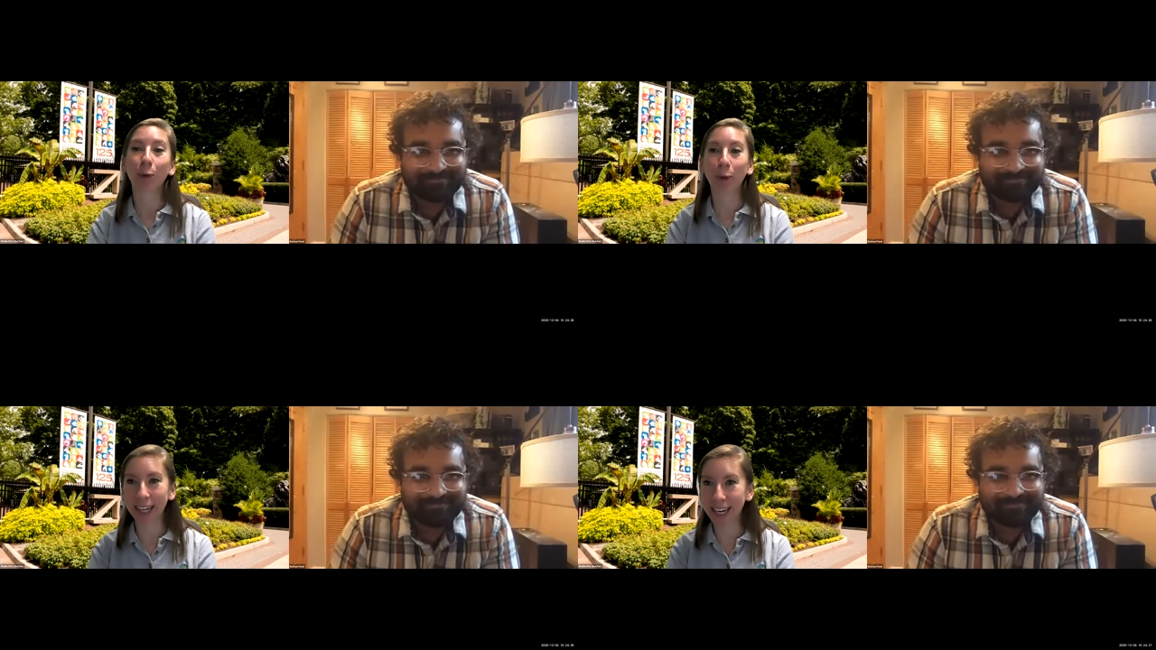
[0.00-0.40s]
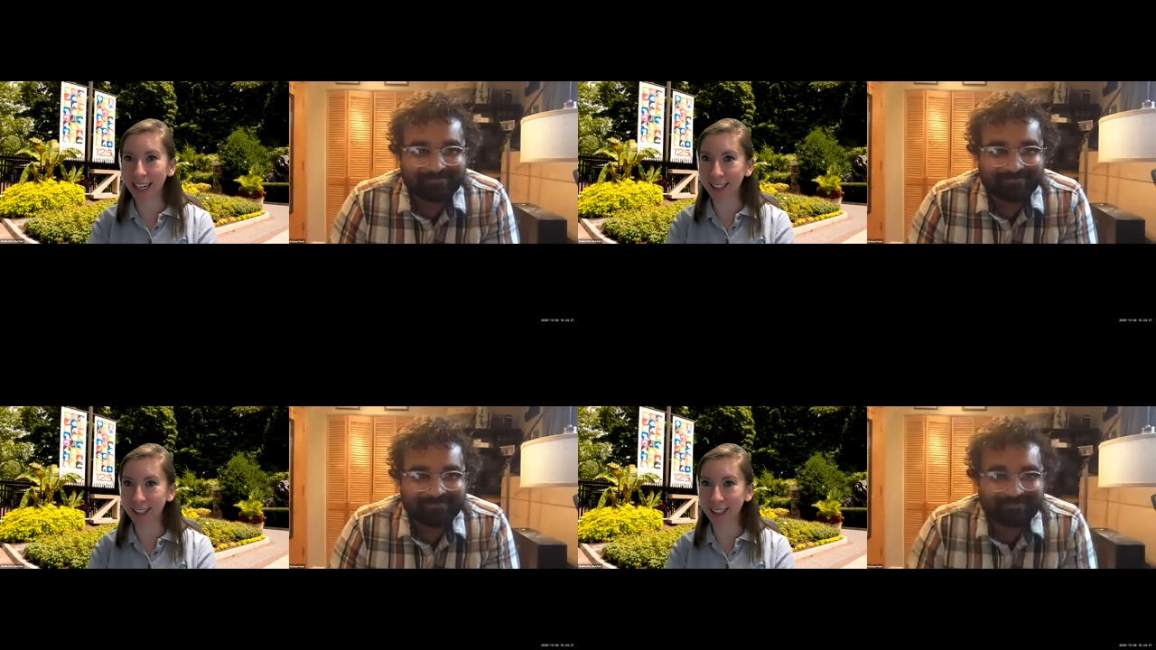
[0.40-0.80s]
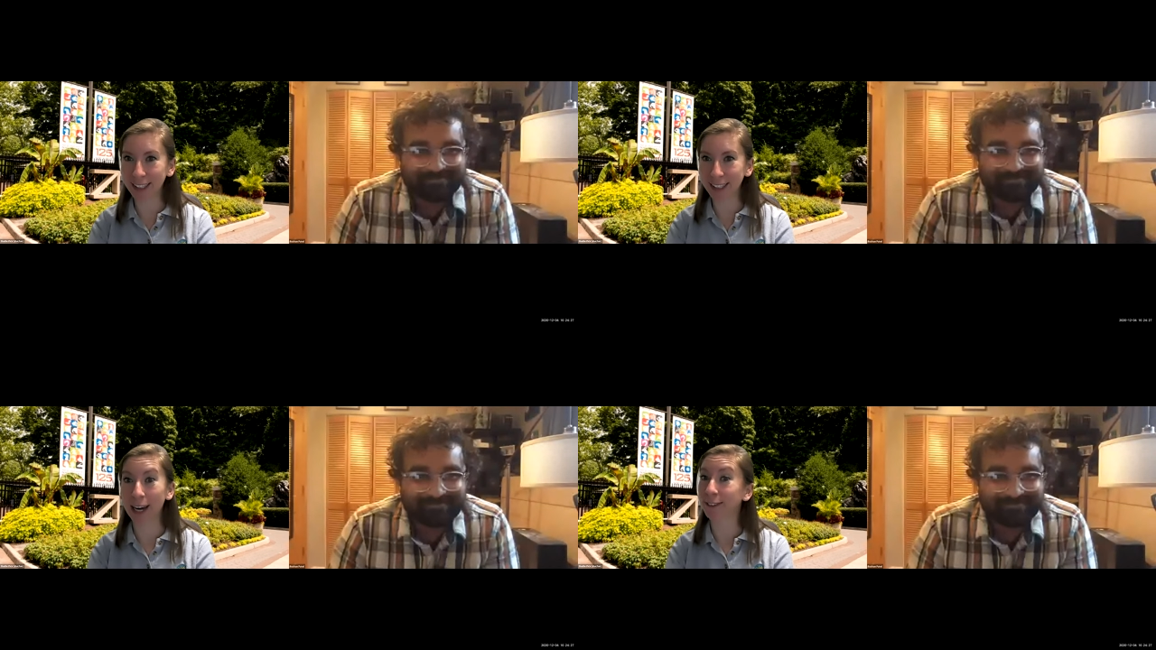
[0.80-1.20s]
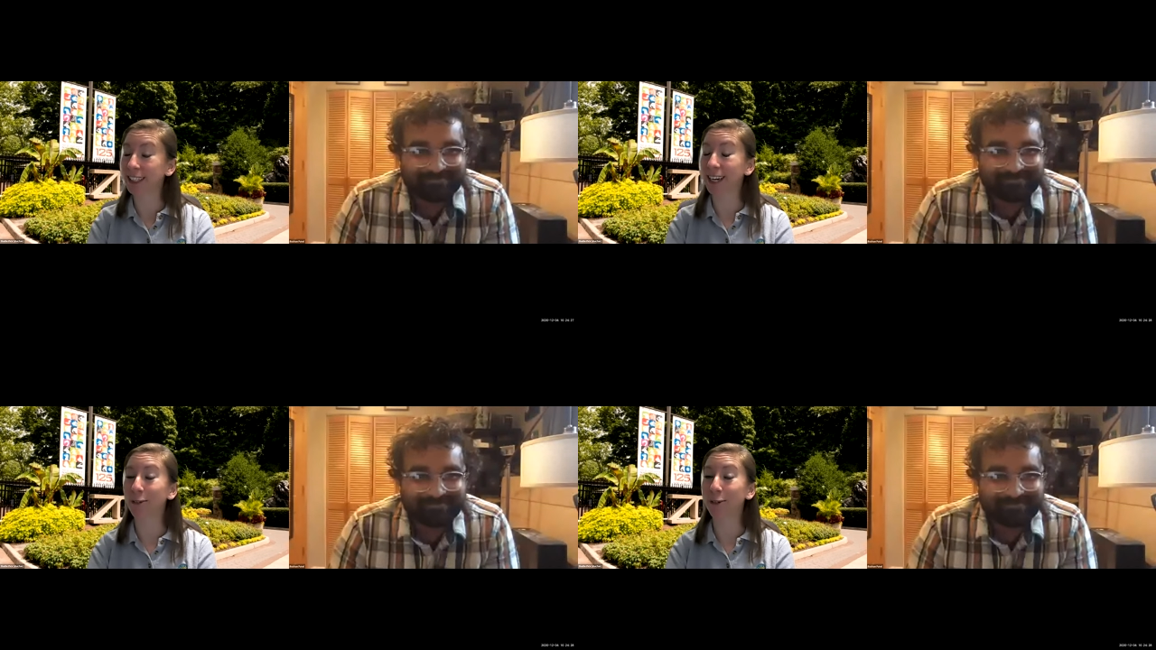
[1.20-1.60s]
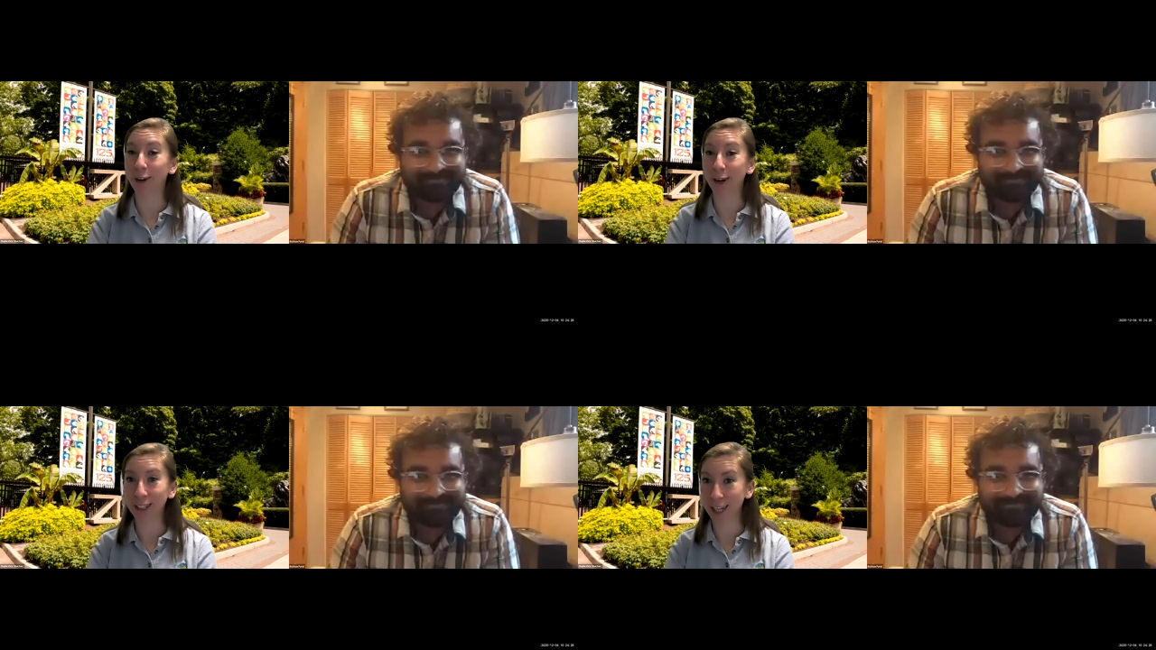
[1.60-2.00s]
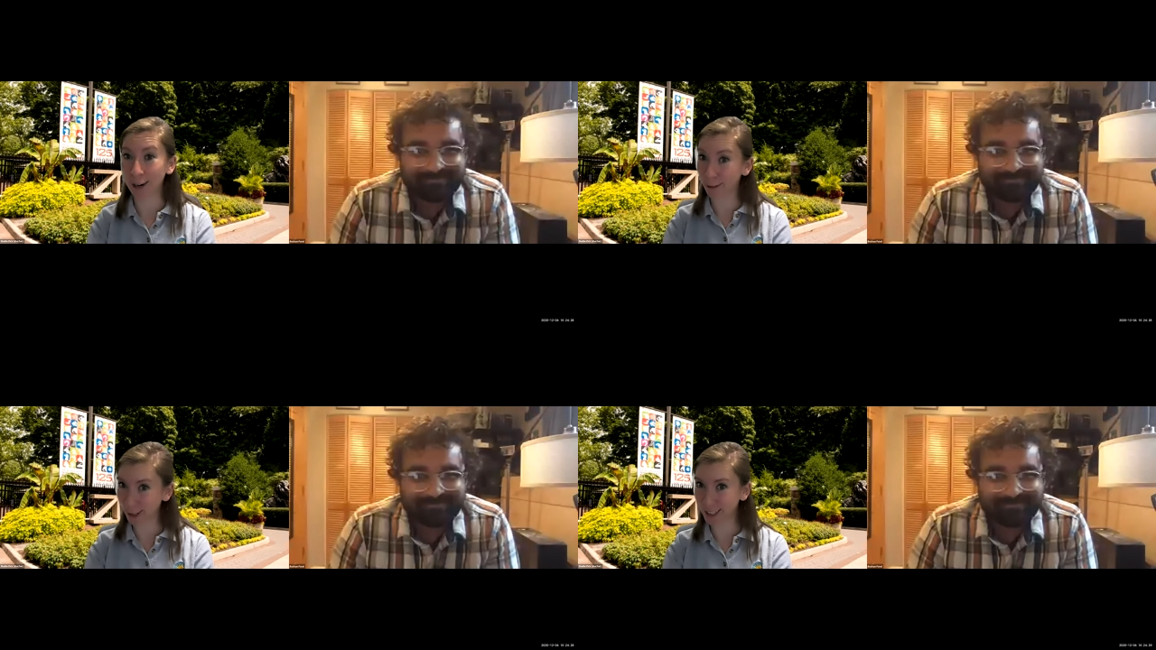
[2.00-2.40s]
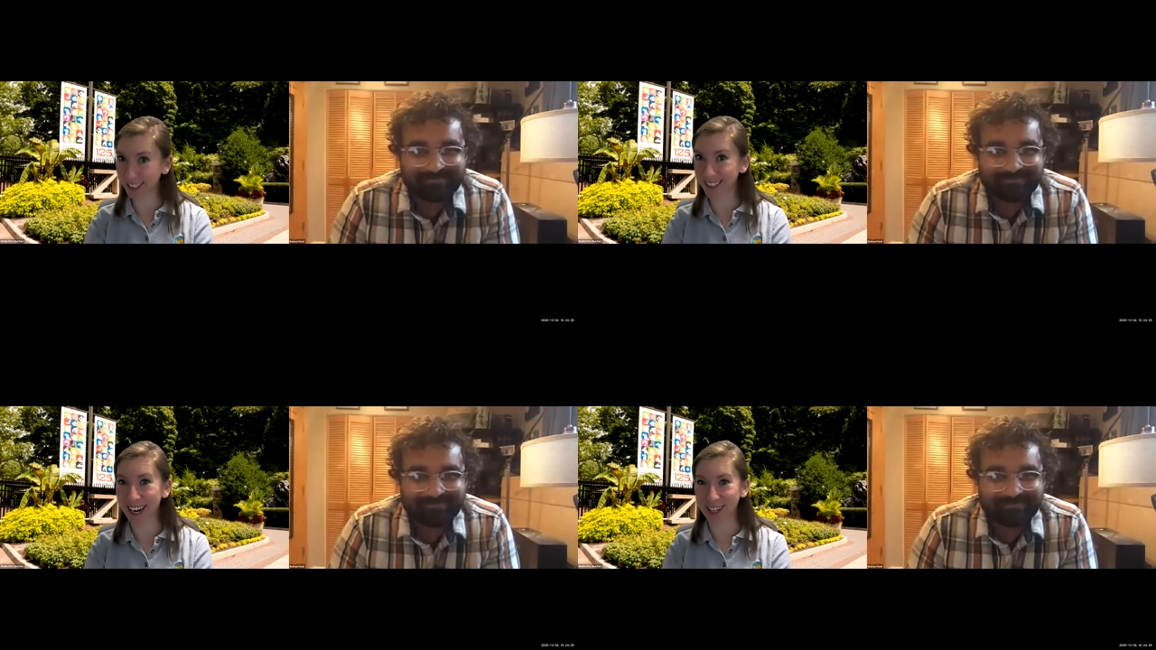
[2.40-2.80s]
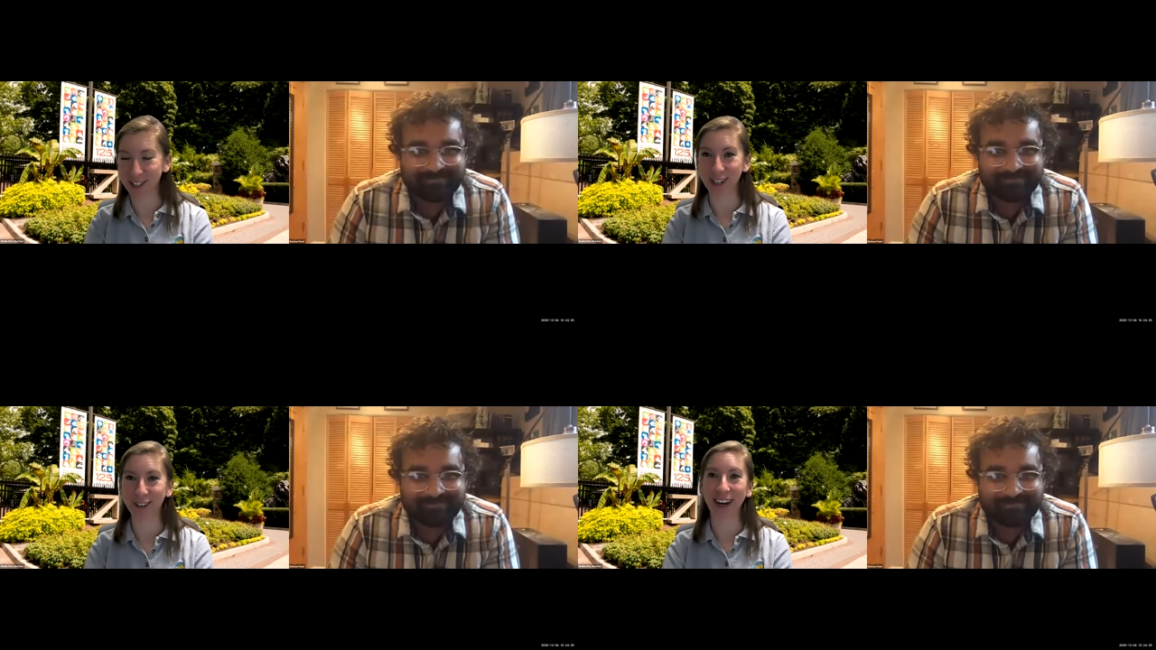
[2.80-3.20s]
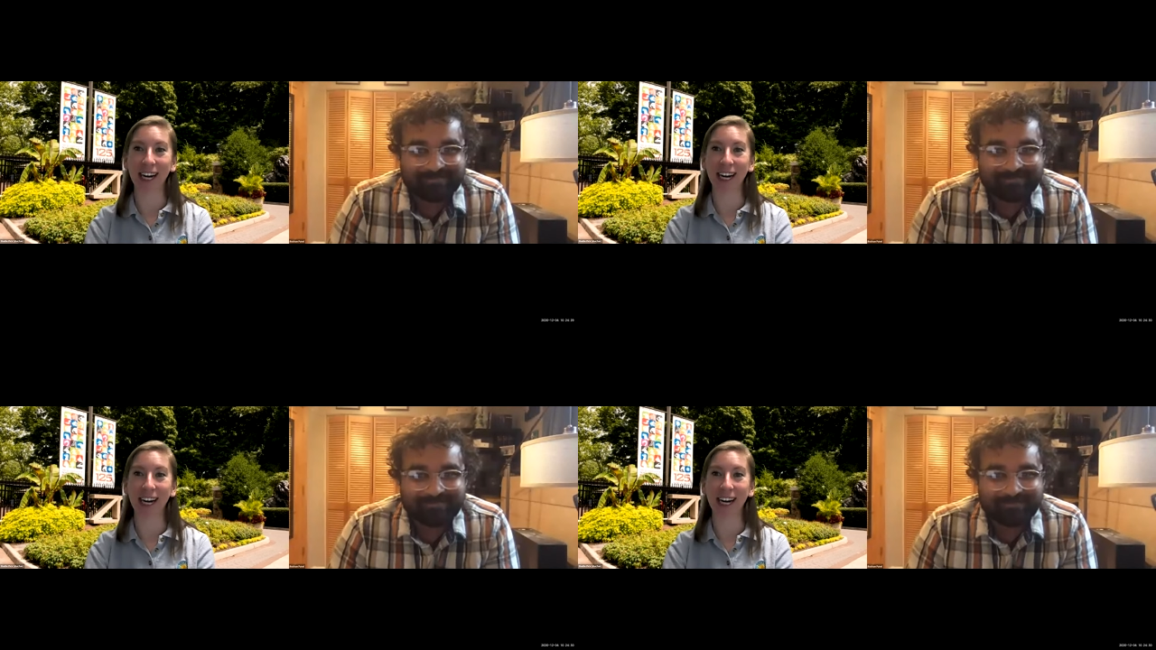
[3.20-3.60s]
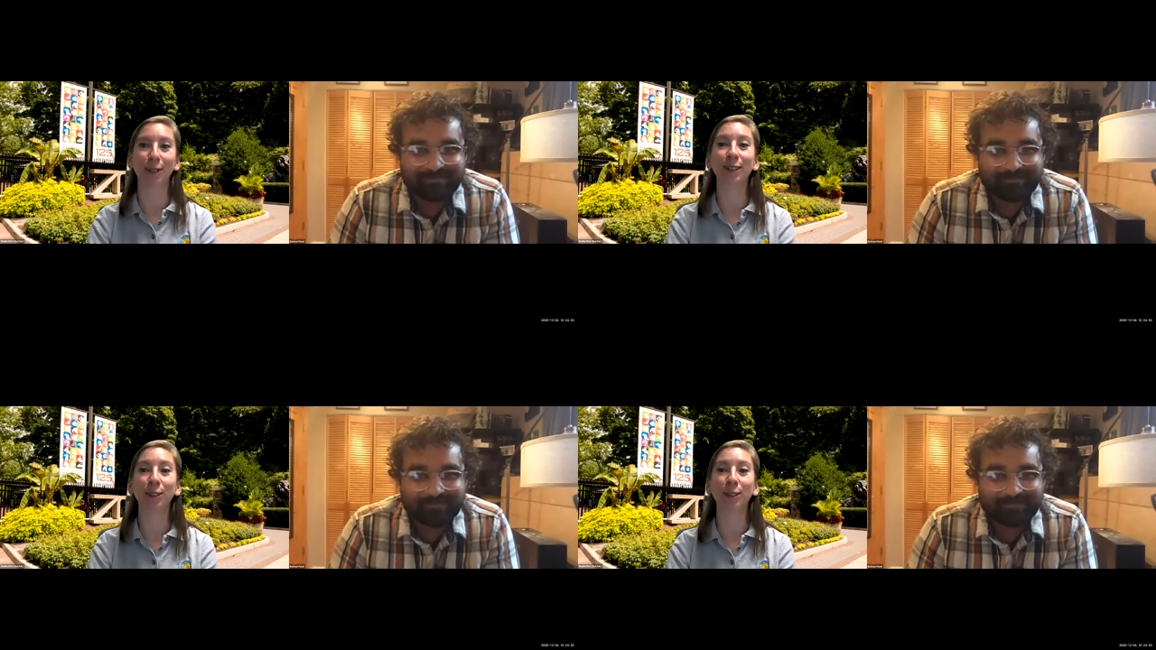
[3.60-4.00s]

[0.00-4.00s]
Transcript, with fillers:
Speaker 1: Working in the zoo, we obviously have a very diverse collection of animals.